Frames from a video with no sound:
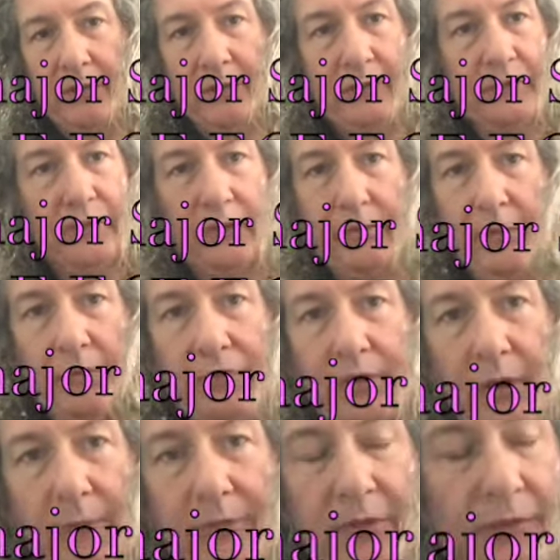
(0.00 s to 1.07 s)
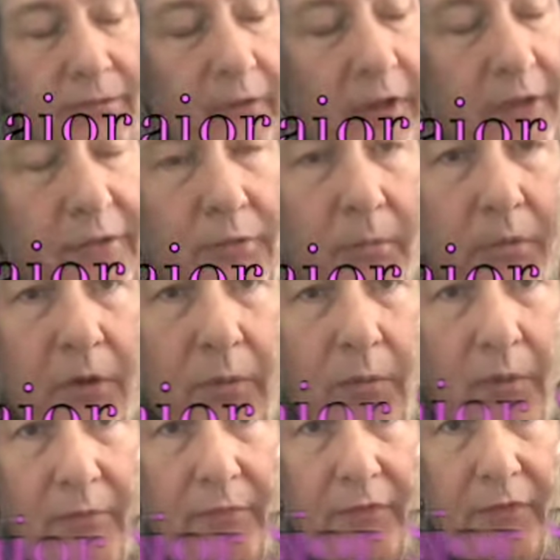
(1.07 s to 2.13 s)
So no sharps, no flats. Well, we've got
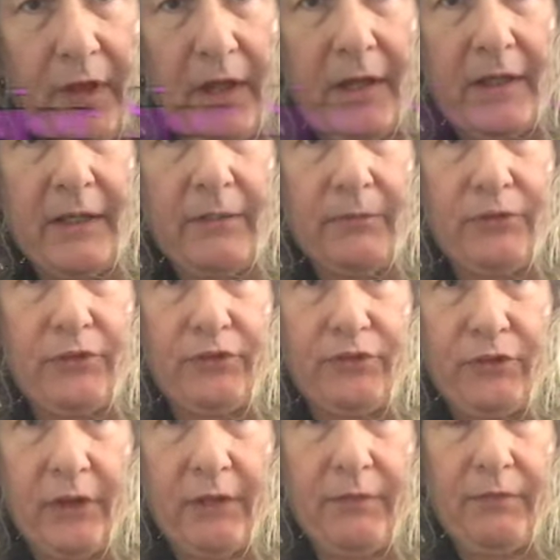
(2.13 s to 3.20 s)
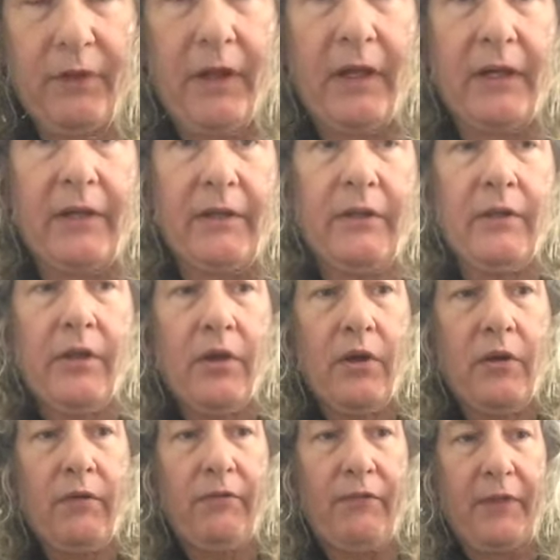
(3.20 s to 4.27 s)
one flat here, which is G flat.
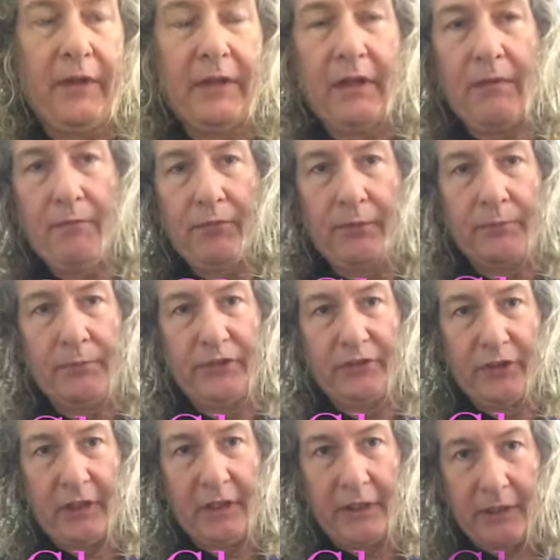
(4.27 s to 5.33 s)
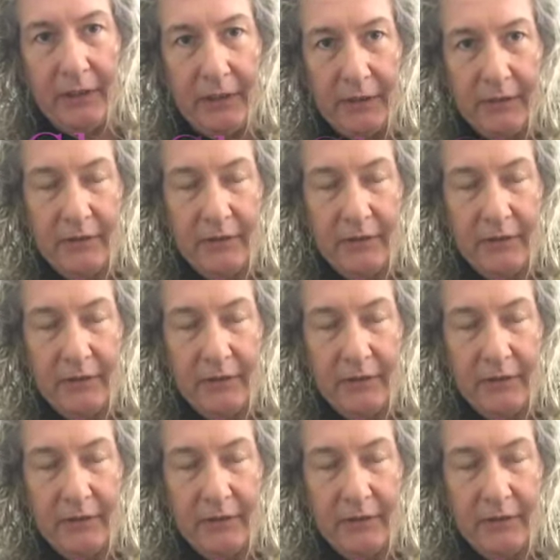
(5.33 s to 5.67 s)
Thinking from C,